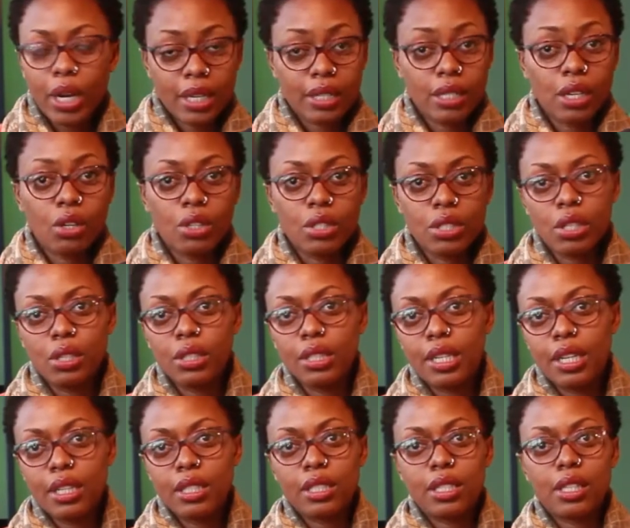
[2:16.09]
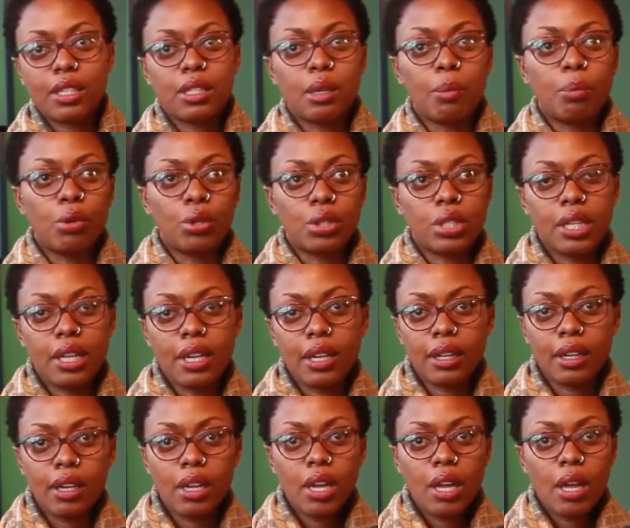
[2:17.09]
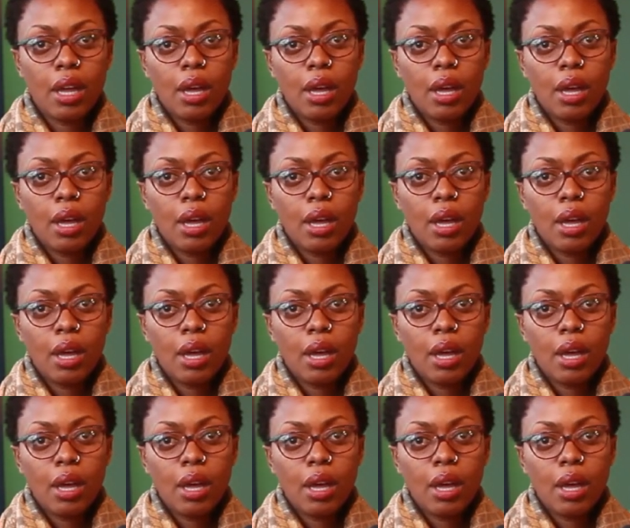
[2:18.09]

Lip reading: as a consultant supporting